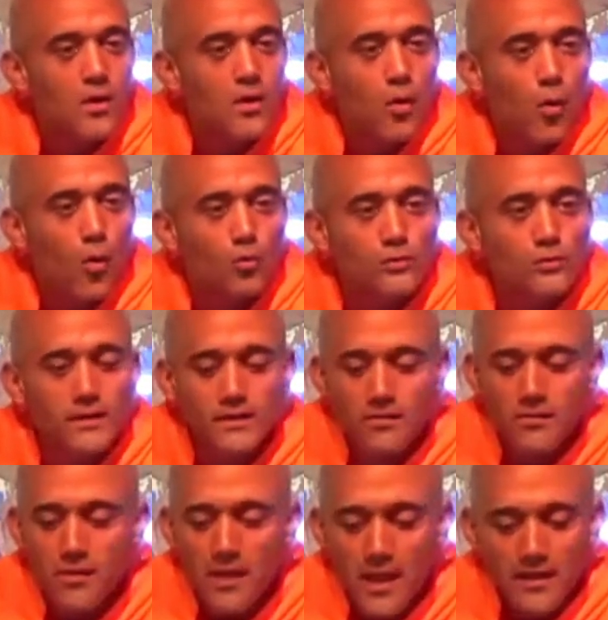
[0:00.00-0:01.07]
only
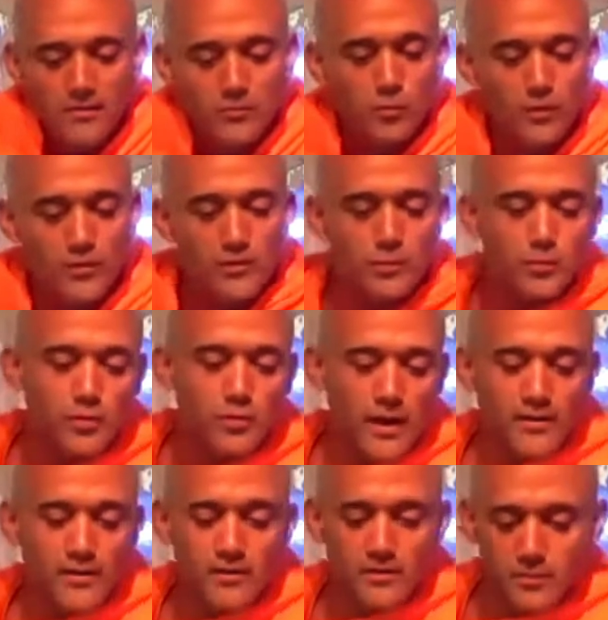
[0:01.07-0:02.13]
then will your
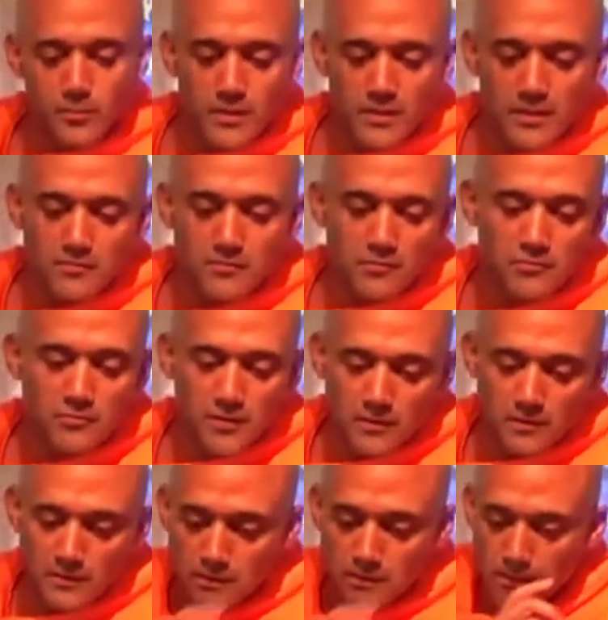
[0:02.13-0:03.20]
prayer be
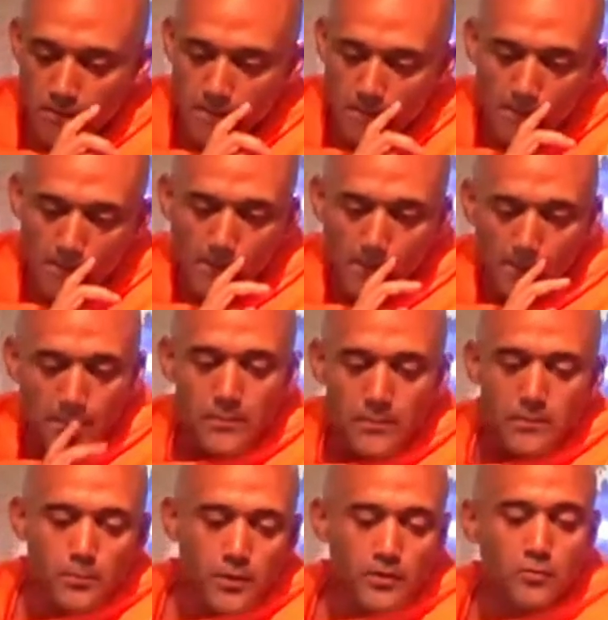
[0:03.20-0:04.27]
fulfilled.
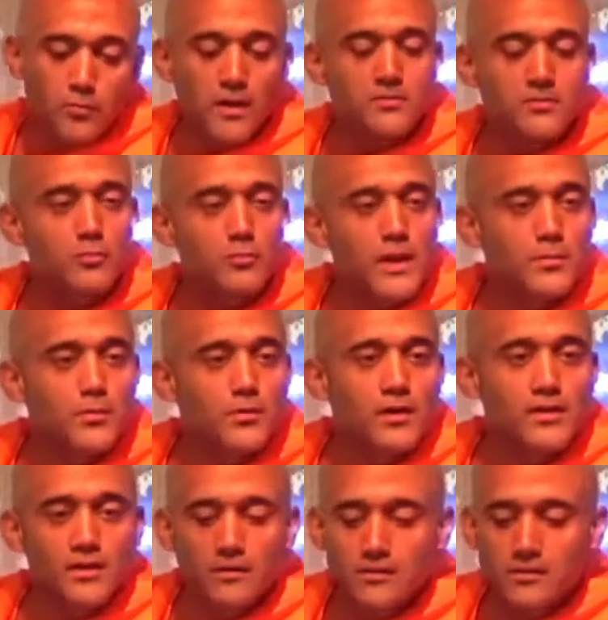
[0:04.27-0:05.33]
But you must remember
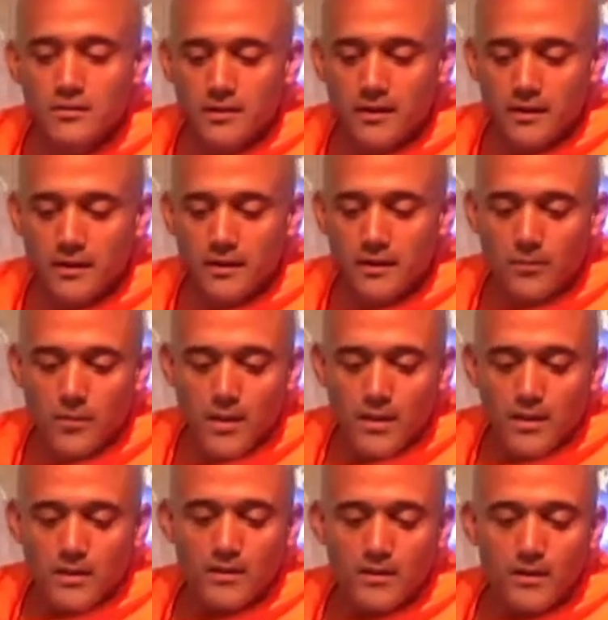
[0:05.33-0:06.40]
another thing
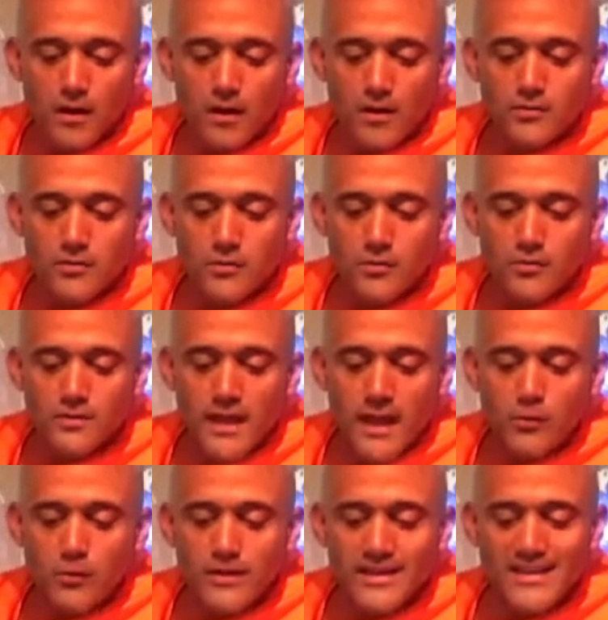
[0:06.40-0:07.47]
God knows
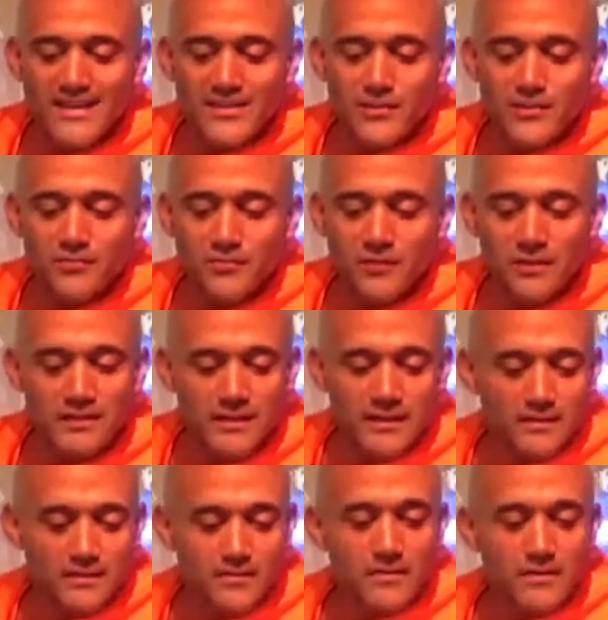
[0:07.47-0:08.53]
our inner
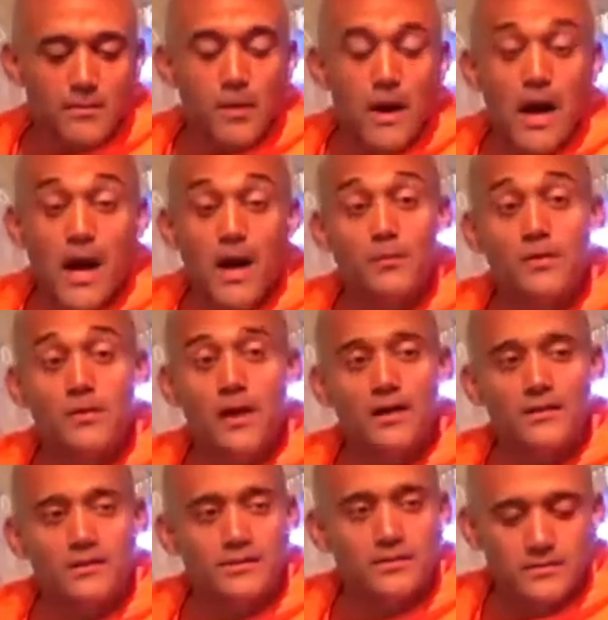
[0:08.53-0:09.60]
feeling, dini
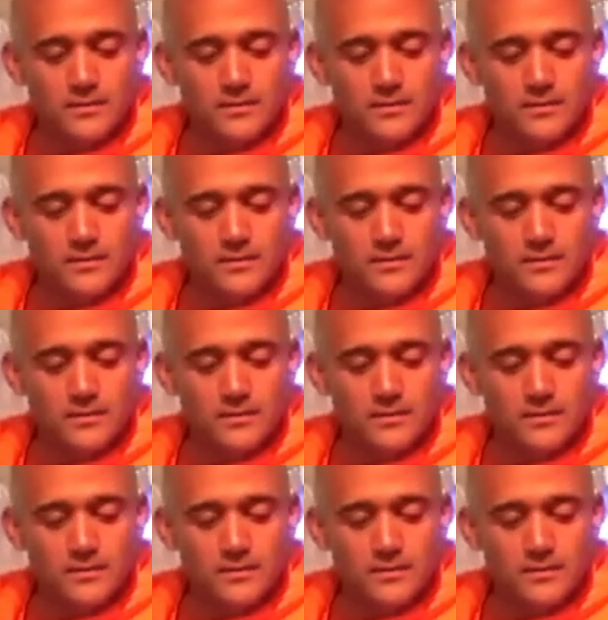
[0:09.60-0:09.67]
bhavgrahi.